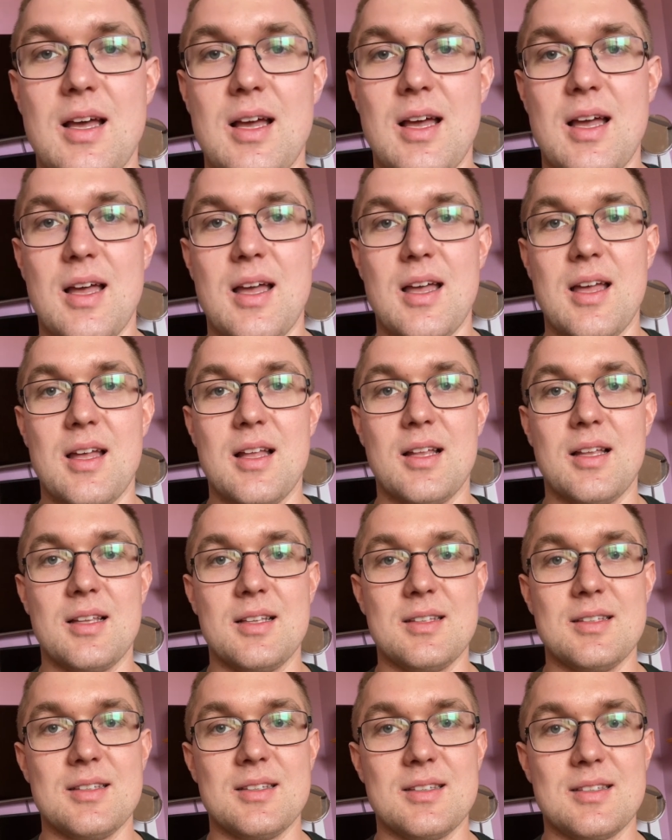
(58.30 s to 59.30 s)

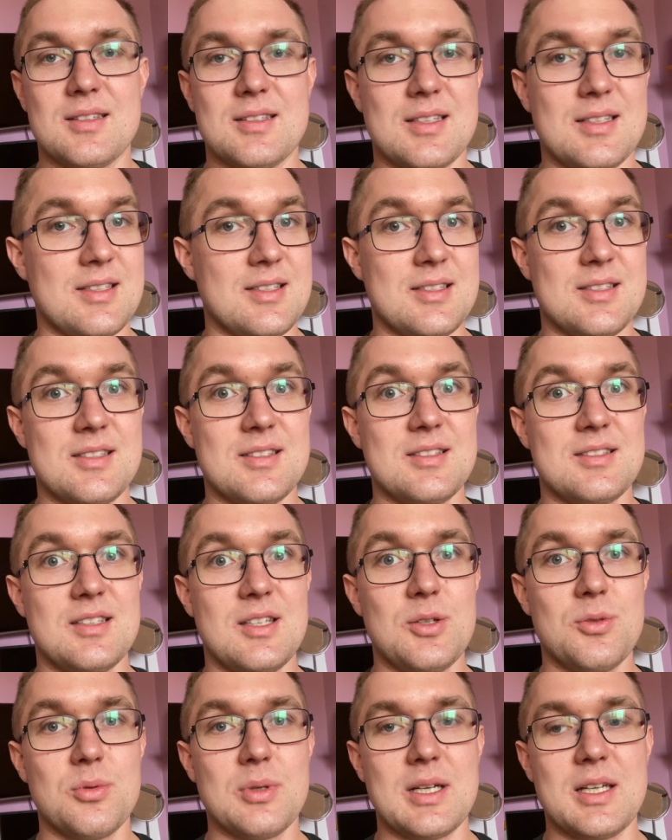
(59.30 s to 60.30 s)
and see
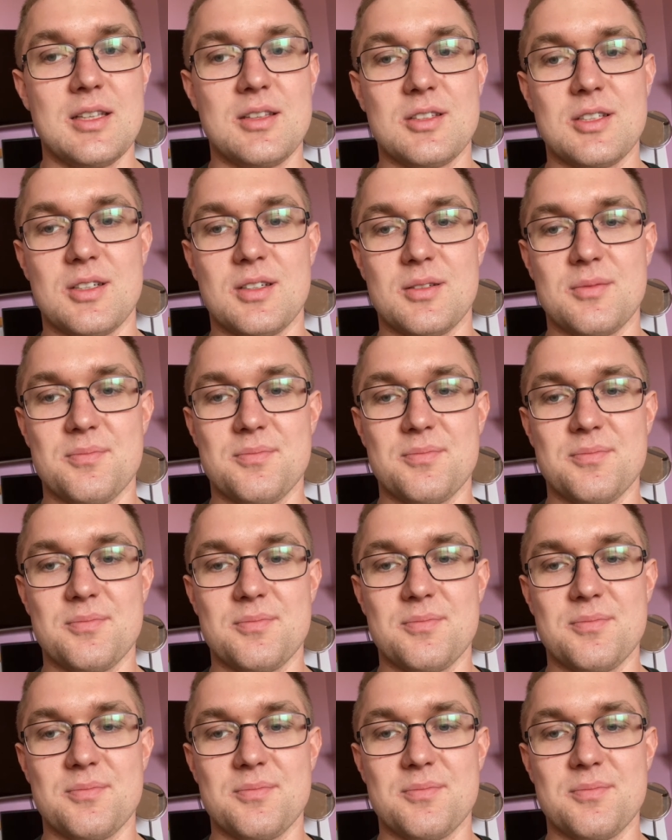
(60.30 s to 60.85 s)
you later.